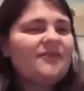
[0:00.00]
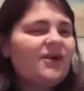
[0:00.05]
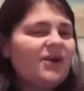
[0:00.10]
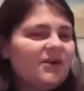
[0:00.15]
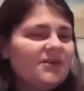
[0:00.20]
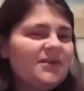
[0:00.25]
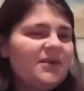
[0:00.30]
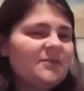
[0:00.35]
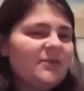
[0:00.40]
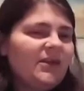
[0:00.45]
a
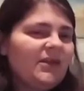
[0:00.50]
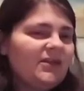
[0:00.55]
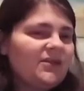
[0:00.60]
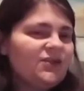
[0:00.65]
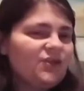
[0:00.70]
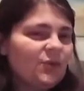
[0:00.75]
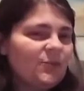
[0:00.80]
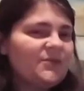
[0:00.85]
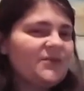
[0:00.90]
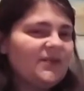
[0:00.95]
hard time getting
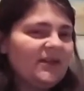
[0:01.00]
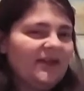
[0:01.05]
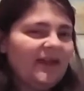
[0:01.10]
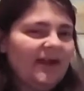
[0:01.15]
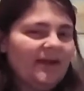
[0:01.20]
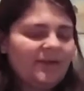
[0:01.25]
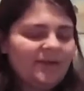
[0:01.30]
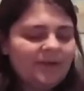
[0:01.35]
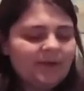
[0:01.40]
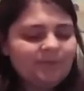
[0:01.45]
soaps to
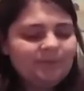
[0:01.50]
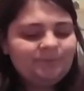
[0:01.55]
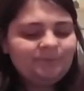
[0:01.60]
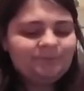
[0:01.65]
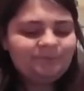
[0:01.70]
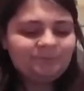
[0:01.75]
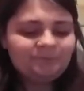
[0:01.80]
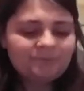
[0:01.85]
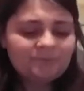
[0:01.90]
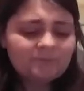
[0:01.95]
lather.
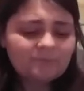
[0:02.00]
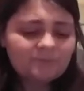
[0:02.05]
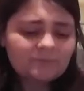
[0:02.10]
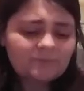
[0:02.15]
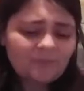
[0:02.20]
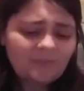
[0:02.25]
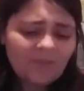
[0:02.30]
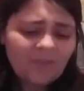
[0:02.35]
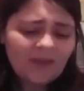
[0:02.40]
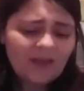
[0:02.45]

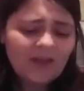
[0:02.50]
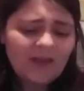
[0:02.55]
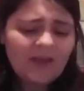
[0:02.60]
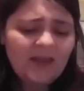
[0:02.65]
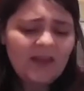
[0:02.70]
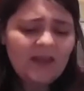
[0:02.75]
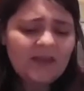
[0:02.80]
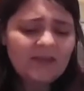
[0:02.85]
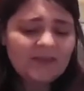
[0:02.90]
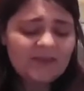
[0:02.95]

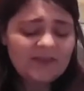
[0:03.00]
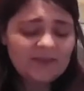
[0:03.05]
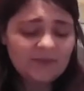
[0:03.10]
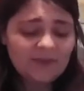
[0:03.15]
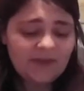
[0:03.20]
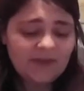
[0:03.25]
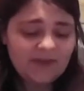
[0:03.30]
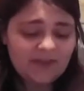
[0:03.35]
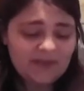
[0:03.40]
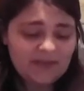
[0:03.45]
This
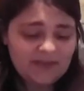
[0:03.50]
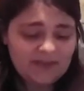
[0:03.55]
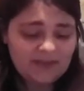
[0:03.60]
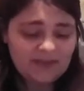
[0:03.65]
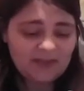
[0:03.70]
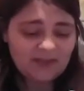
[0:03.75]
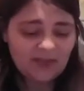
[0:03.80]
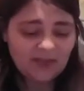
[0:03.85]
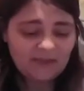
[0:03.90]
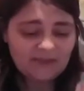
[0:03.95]
one is
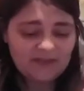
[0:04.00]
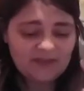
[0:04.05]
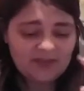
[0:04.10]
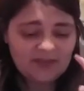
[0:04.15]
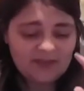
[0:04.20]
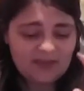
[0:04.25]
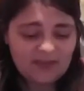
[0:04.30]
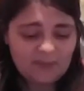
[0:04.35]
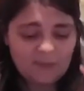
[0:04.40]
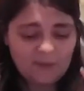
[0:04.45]
Dove's
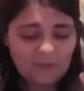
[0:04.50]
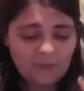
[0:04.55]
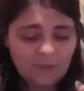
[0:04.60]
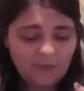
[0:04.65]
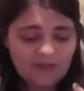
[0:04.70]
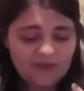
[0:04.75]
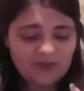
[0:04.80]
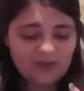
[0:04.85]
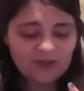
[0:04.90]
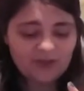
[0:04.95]
Deep
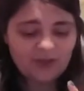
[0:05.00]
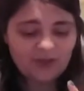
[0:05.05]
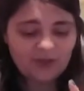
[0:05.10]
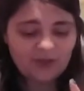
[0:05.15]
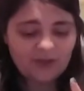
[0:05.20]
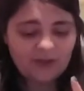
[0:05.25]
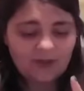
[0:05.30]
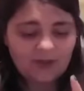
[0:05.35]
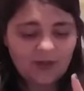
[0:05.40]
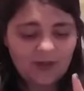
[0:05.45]

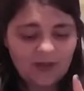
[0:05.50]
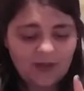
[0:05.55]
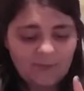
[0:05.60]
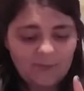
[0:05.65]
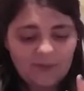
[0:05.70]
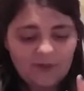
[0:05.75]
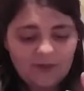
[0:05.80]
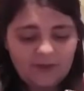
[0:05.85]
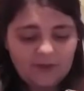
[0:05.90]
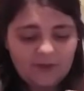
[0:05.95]
Moisture
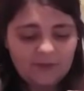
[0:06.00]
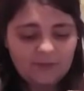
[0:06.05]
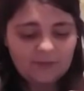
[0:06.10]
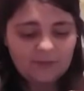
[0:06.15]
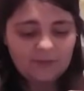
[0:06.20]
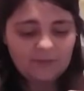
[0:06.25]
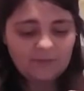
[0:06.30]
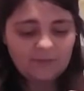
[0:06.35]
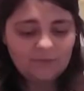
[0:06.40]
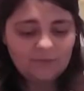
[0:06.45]
um,
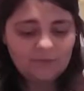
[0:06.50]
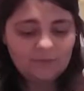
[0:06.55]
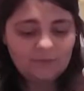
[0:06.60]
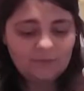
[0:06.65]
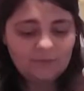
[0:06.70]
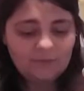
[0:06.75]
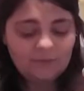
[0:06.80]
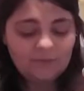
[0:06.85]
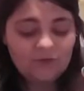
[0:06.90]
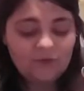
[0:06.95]

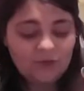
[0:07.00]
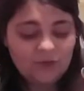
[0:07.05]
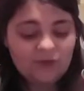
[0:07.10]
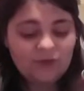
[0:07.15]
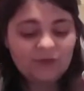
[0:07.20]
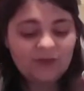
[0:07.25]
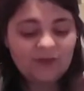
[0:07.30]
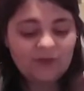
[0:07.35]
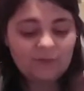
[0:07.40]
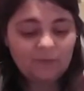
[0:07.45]

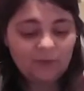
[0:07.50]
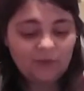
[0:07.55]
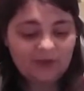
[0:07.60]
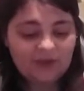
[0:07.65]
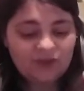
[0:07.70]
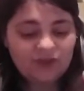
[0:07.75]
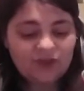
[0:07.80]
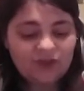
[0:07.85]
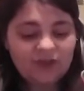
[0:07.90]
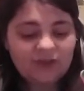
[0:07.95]
Nutrium
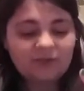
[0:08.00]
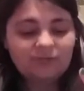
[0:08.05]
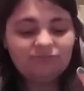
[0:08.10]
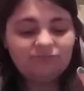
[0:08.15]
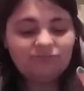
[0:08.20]
Moisture.